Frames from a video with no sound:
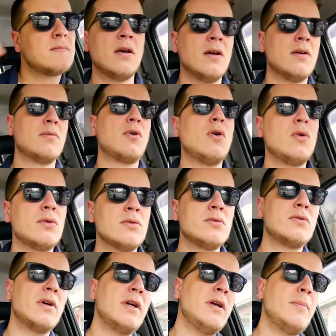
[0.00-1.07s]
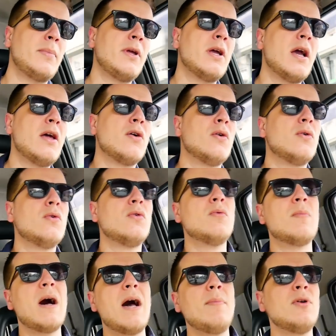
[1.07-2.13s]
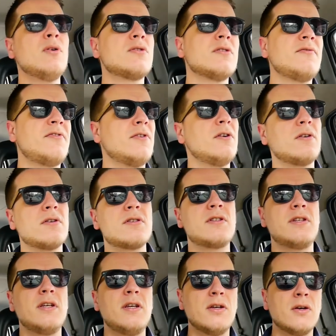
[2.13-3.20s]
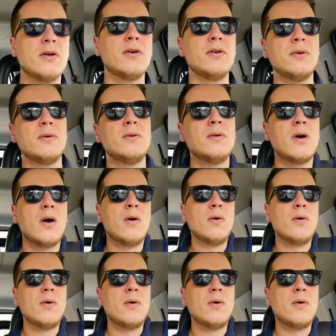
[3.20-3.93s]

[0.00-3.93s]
get. Golden grand piano, my beautiful Castillo, you,